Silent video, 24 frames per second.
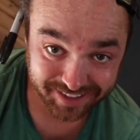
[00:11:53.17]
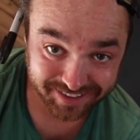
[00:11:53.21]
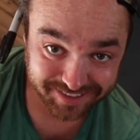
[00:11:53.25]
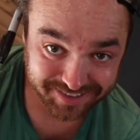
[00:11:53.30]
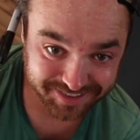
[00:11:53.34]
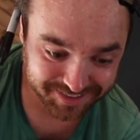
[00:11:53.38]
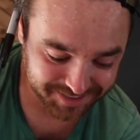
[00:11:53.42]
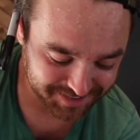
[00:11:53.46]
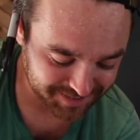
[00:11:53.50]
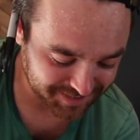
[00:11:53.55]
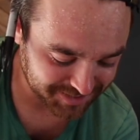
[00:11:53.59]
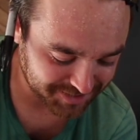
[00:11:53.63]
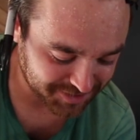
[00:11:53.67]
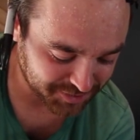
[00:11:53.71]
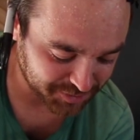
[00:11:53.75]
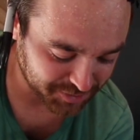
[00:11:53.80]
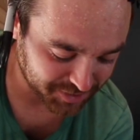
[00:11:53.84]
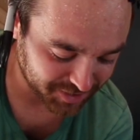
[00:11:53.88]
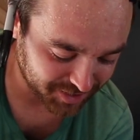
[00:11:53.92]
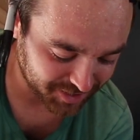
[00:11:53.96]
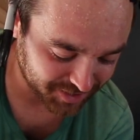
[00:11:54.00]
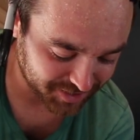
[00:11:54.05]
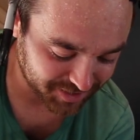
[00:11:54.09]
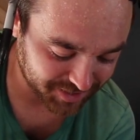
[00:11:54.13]
turned into a
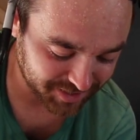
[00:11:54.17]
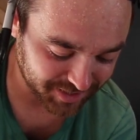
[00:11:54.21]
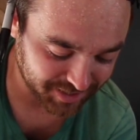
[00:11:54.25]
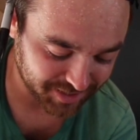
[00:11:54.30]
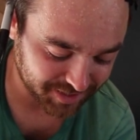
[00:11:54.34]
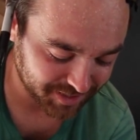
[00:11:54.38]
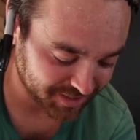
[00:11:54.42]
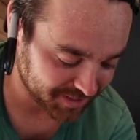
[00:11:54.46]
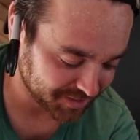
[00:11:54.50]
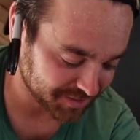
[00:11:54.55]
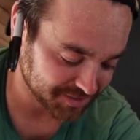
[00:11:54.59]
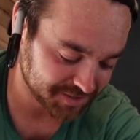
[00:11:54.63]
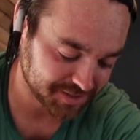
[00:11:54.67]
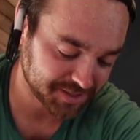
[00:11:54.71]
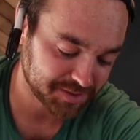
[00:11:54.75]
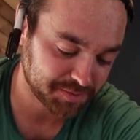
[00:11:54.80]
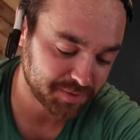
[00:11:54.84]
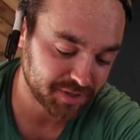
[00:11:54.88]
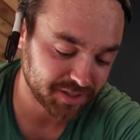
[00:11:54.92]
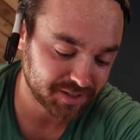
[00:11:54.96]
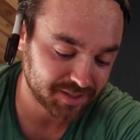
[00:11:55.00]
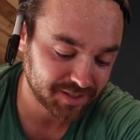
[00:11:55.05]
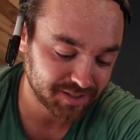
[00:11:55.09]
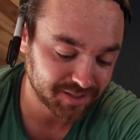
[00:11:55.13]
longer day than I was
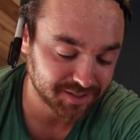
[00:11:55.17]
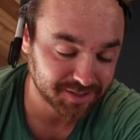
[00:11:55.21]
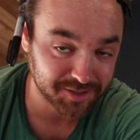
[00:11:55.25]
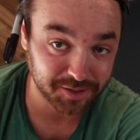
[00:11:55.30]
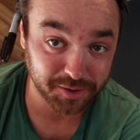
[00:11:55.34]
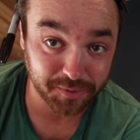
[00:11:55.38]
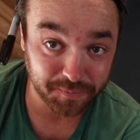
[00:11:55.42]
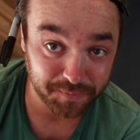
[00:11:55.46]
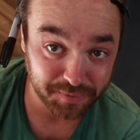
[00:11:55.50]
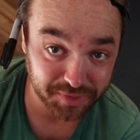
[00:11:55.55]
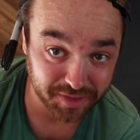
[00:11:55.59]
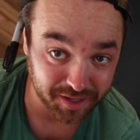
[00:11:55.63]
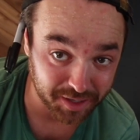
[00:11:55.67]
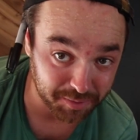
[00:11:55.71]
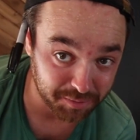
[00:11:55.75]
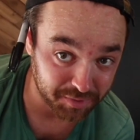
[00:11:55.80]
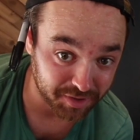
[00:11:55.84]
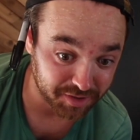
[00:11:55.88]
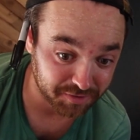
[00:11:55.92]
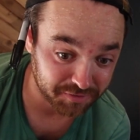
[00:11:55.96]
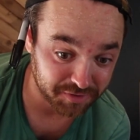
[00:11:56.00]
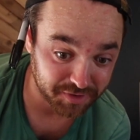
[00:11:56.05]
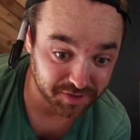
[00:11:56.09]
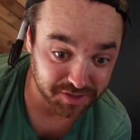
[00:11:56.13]
expecting, so I'm
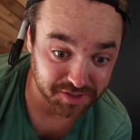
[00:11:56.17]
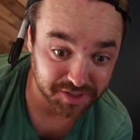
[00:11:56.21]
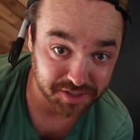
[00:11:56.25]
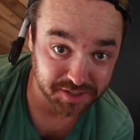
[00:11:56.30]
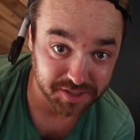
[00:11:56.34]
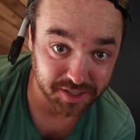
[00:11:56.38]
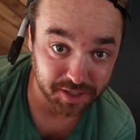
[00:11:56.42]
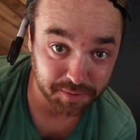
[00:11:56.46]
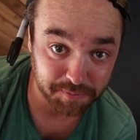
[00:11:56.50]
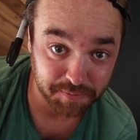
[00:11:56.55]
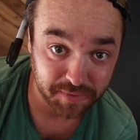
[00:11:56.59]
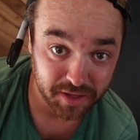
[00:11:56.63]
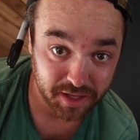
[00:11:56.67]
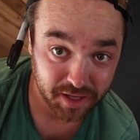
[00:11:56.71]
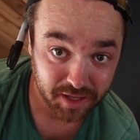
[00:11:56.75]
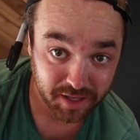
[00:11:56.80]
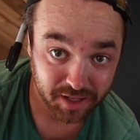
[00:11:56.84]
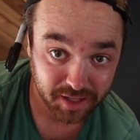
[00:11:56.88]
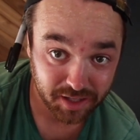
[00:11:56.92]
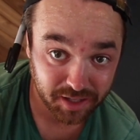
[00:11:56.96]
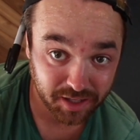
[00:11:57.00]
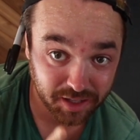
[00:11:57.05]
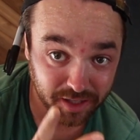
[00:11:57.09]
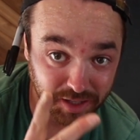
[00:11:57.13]
going to finish this up
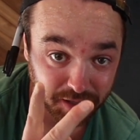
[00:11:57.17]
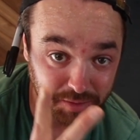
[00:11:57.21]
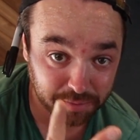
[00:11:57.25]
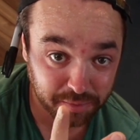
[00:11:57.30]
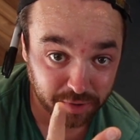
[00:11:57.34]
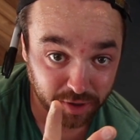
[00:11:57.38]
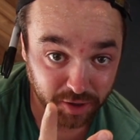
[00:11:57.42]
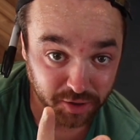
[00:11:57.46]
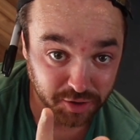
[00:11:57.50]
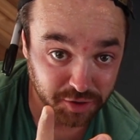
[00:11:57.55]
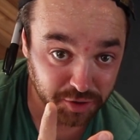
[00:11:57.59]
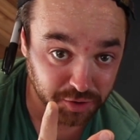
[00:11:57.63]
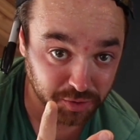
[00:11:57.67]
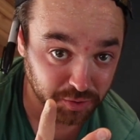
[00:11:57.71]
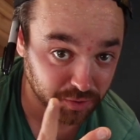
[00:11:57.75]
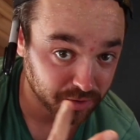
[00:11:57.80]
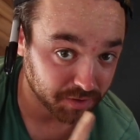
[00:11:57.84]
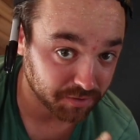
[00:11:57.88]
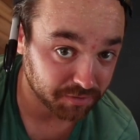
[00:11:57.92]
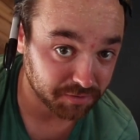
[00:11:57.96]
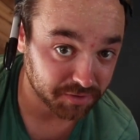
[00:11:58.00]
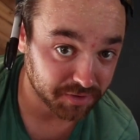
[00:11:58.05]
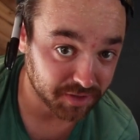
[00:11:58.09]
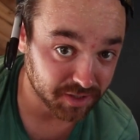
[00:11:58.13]
in part 2
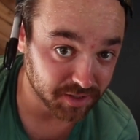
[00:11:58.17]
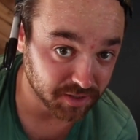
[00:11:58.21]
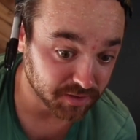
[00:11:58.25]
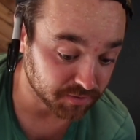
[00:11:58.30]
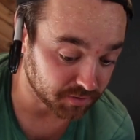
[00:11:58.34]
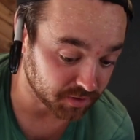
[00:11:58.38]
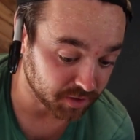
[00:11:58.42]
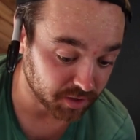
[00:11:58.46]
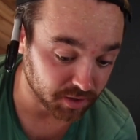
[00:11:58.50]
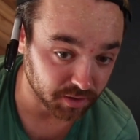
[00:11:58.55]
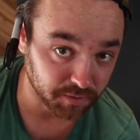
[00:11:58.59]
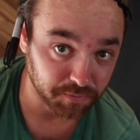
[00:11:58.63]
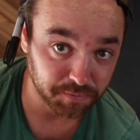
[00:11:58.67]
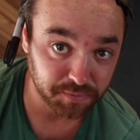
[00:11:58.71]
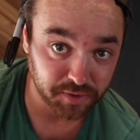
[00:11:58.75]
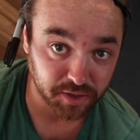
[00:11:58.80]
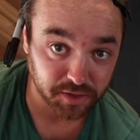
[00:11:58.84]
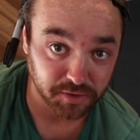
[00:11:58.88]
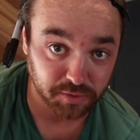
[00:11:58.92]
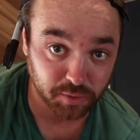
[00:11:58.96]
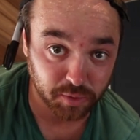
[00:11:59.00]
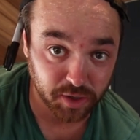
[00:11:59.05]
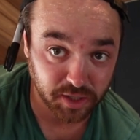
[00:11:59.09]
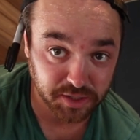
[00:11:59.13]
of this video.
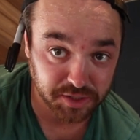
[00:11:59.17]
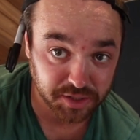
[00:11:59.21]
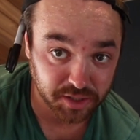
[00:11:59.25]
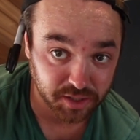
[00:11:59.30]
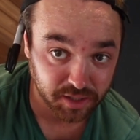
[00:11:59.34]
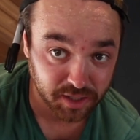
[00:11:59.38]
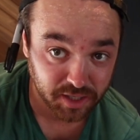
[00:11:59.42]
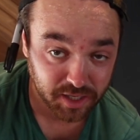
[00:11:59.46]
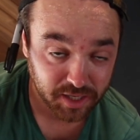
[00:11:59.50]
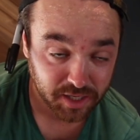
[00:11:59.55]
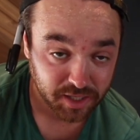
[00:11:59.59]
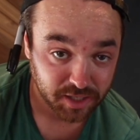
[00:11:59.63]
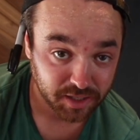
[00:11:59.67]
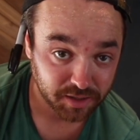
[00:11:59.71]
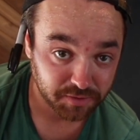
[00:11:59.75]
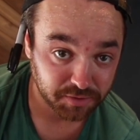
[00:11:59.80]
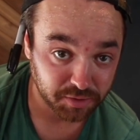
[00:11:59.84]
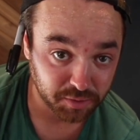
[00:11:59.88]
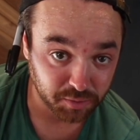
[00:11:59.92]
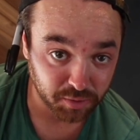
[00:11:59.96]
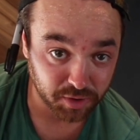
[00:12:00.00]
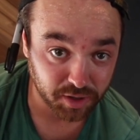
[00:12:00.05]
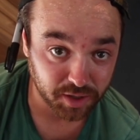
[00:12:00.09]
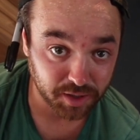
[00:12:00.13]
Thanks for watching. If
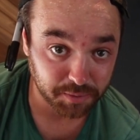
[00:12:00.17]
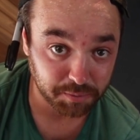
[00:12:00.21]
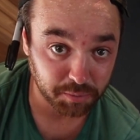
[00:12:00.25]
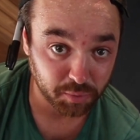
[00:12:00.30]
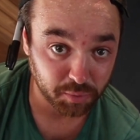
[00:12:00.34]
you want